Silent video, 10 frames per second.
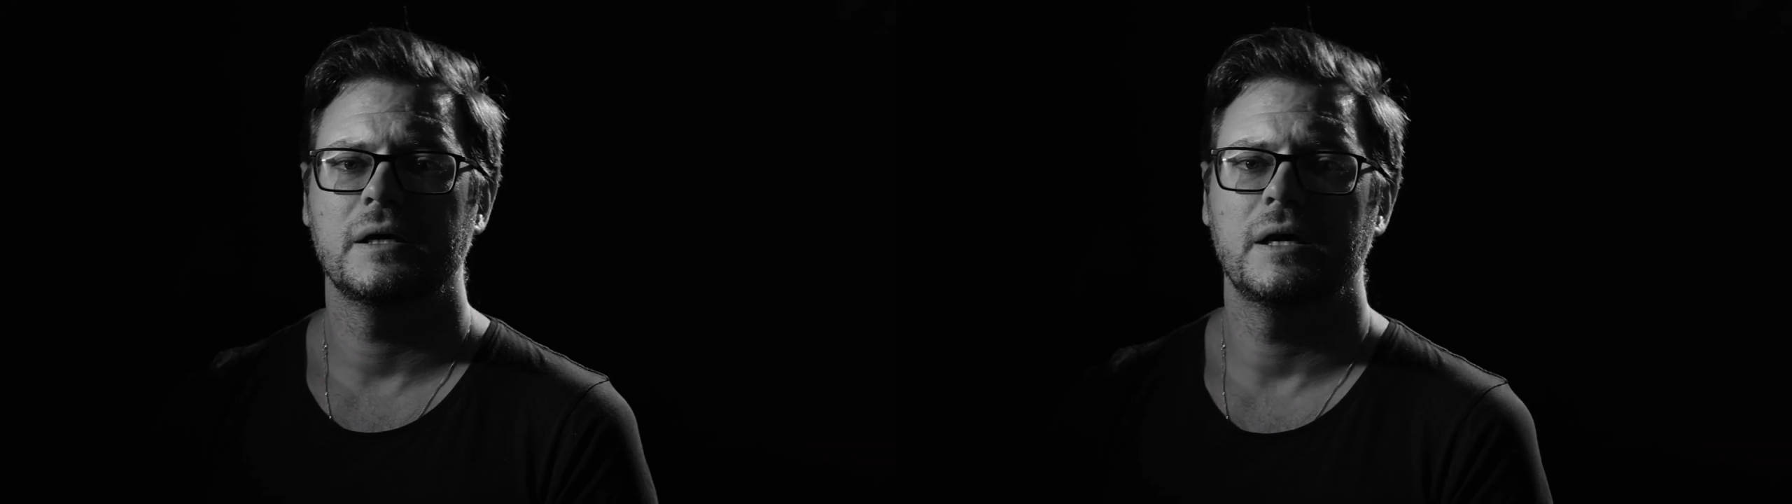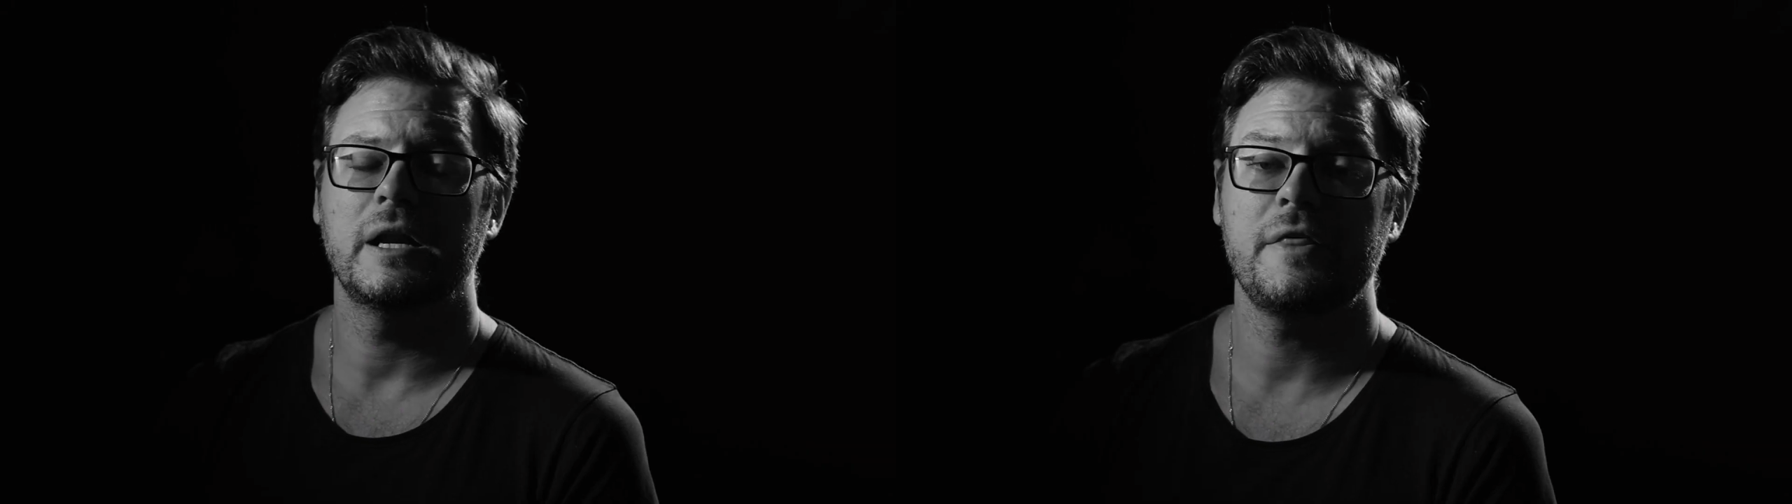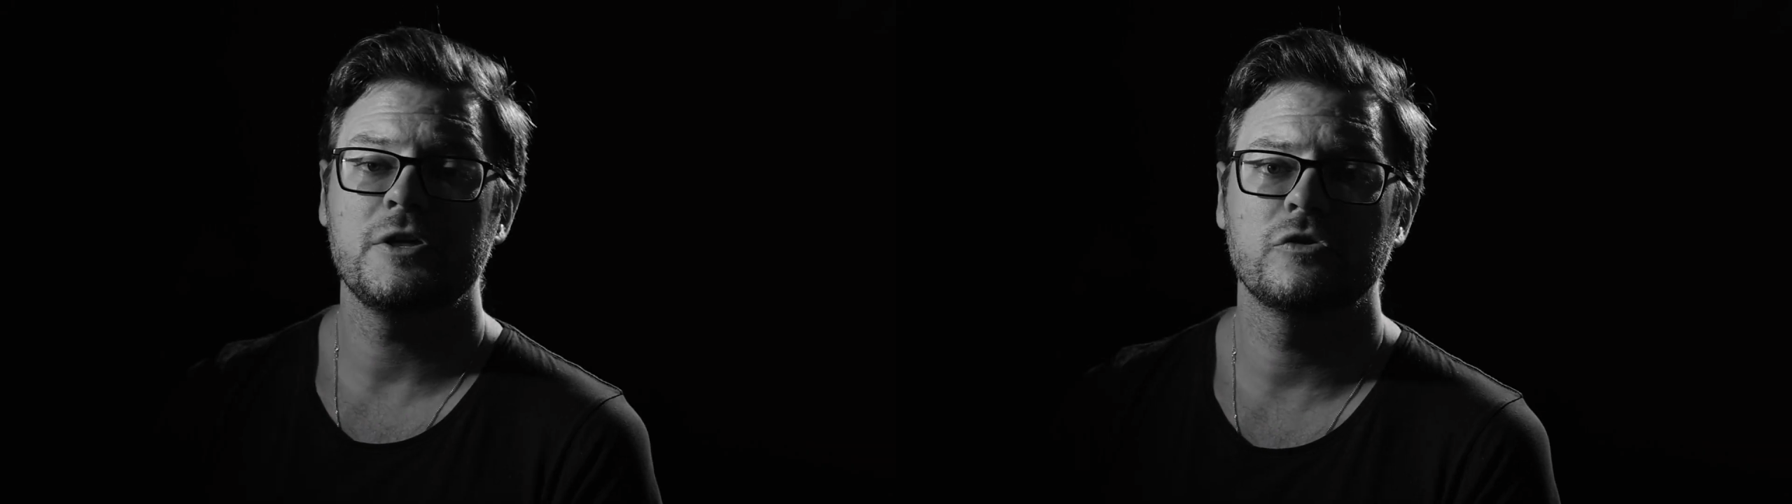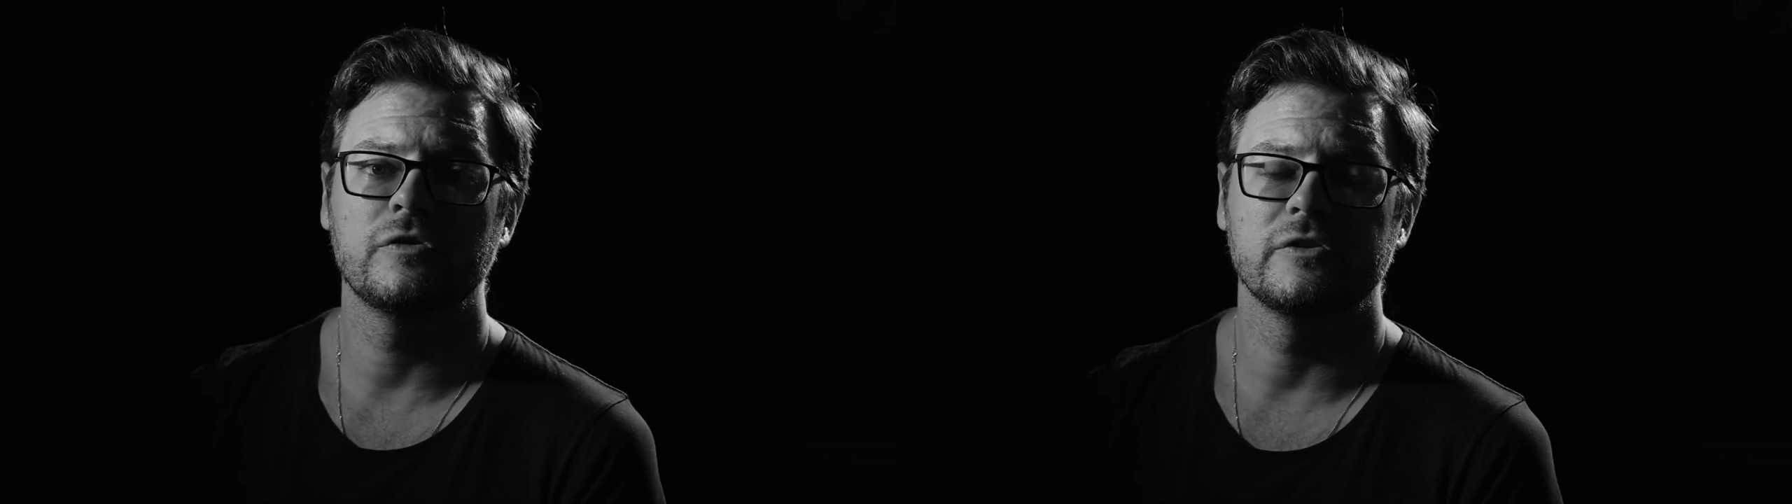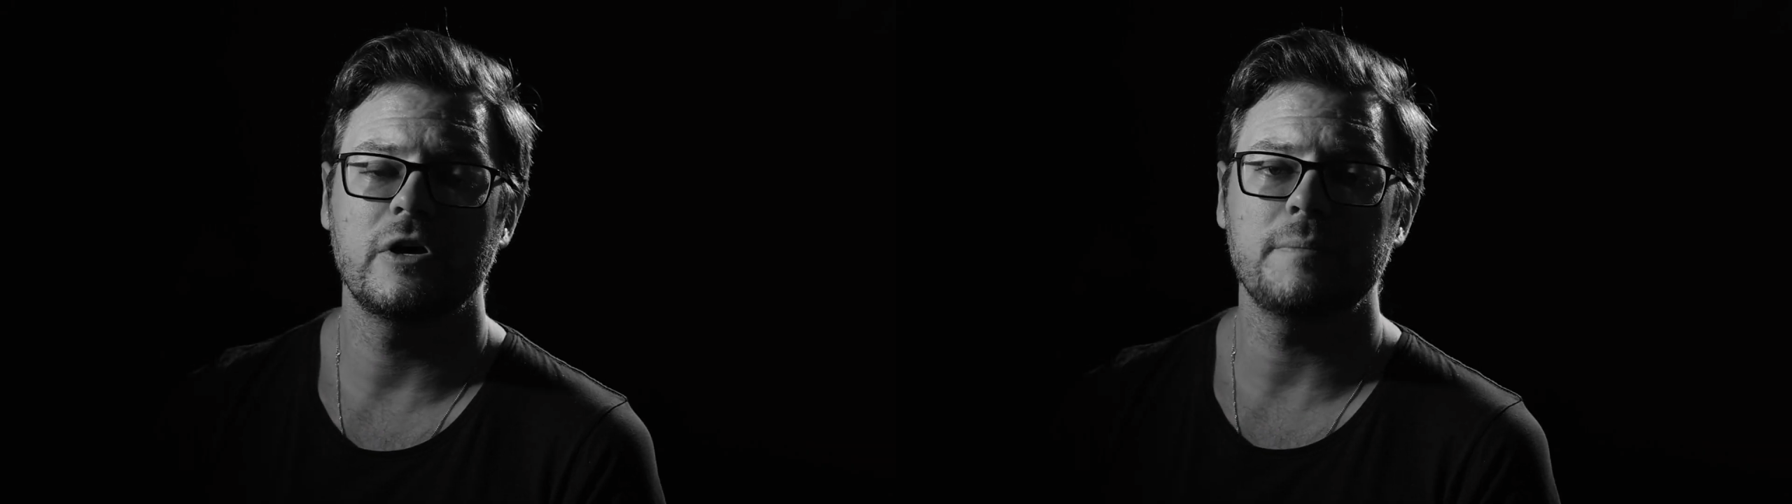Another useful
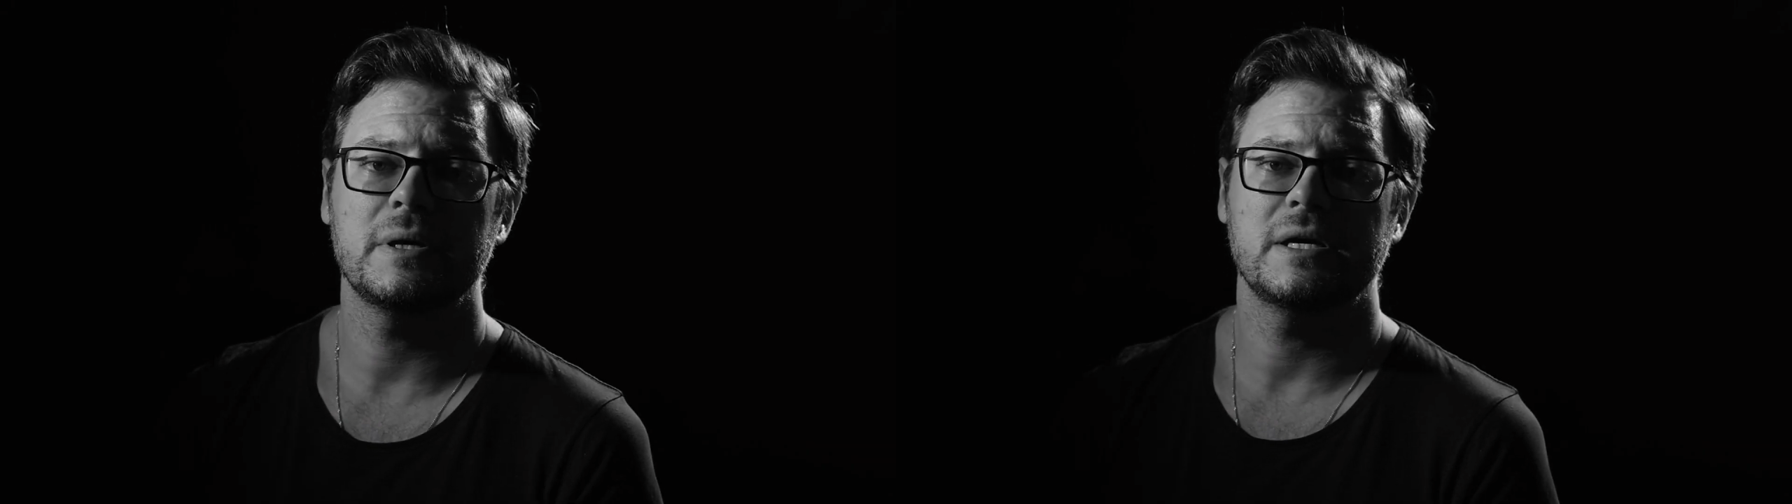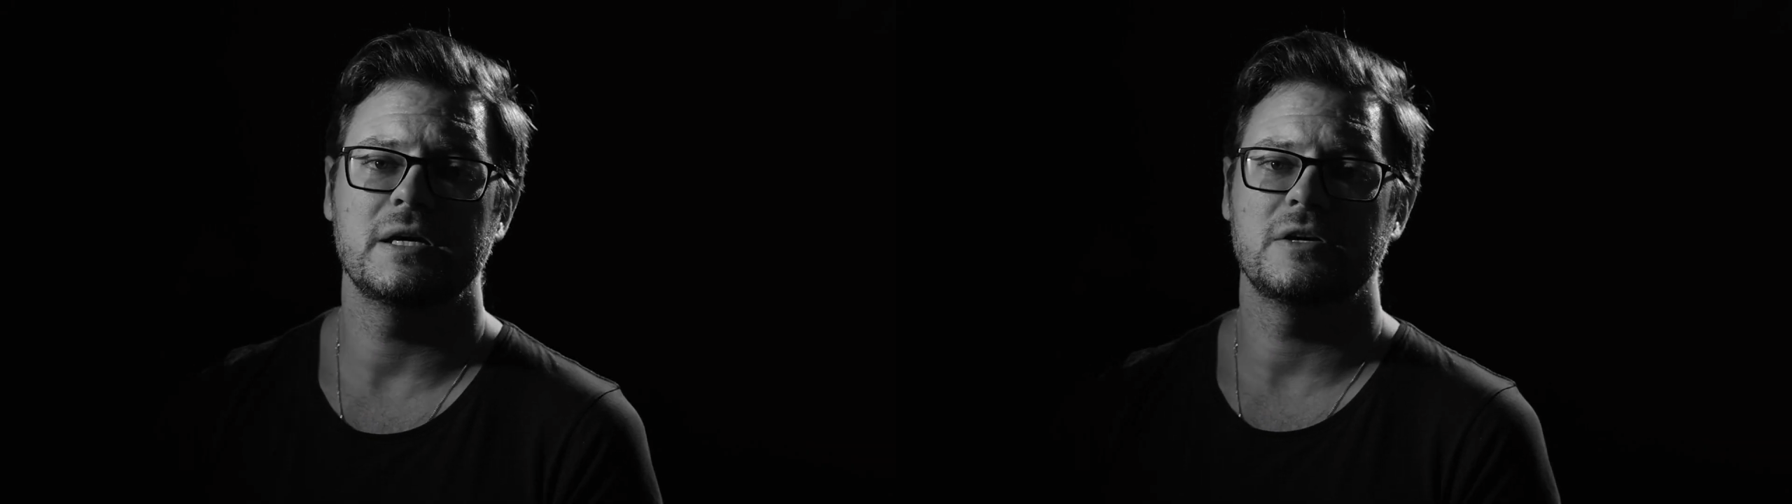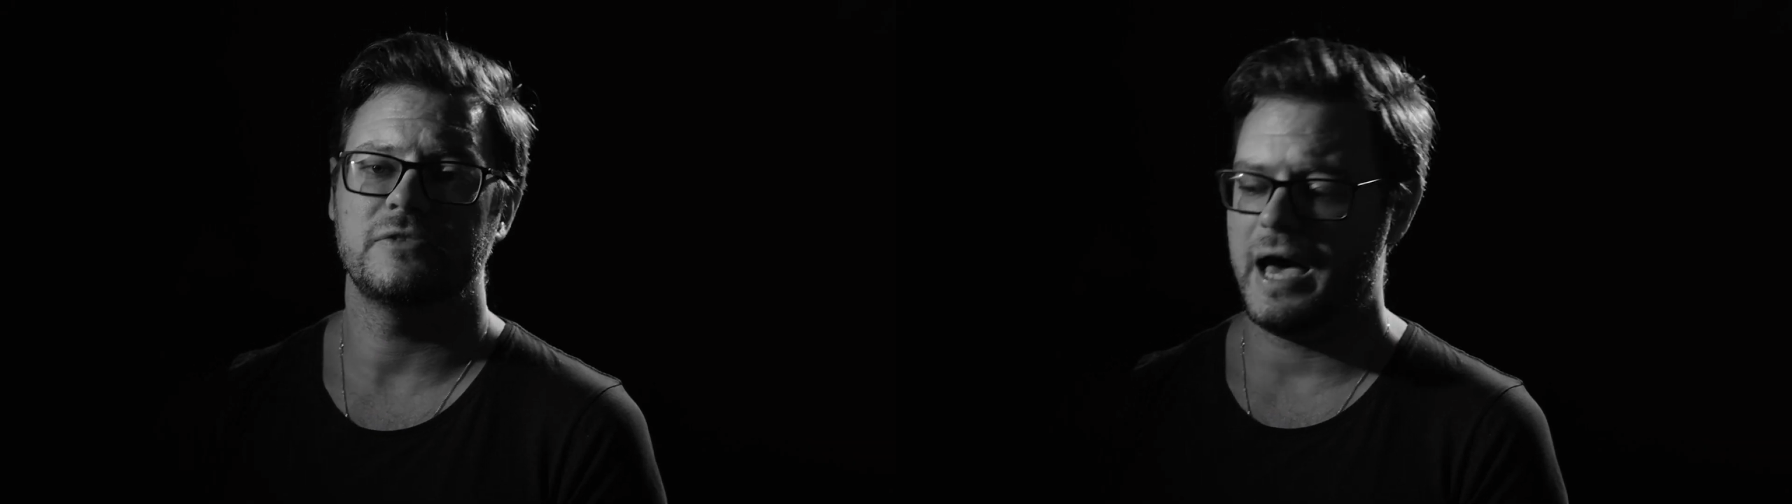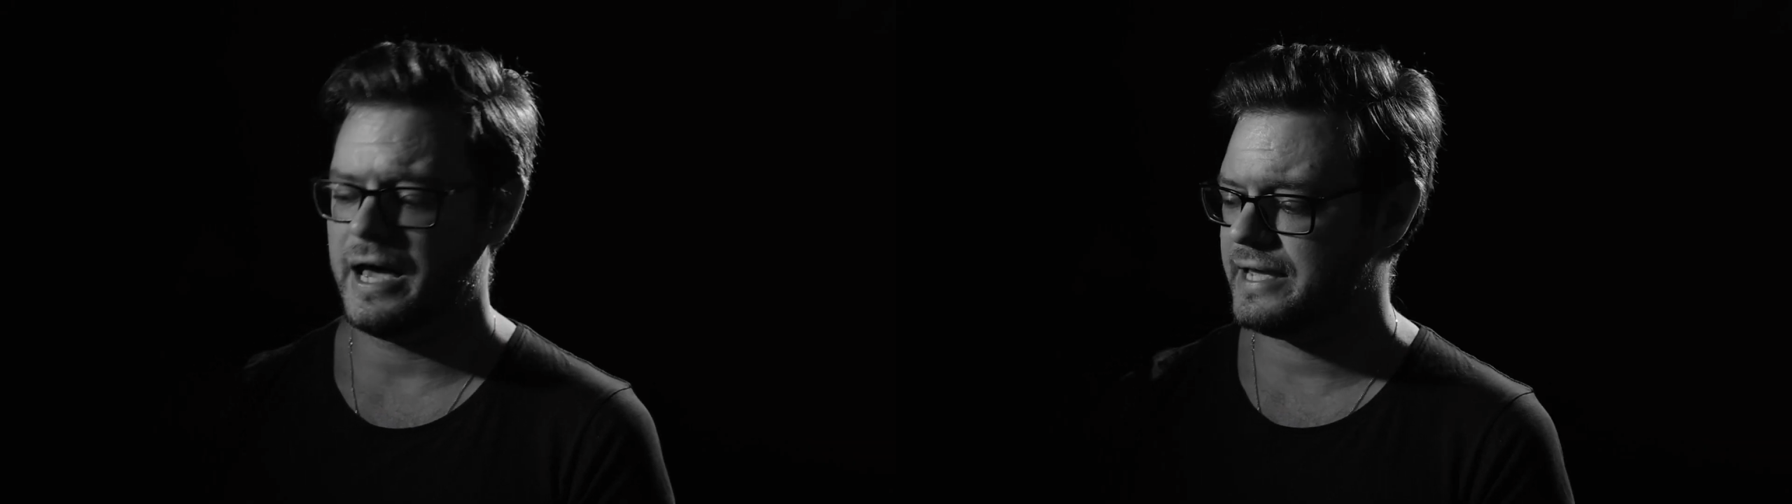tip is I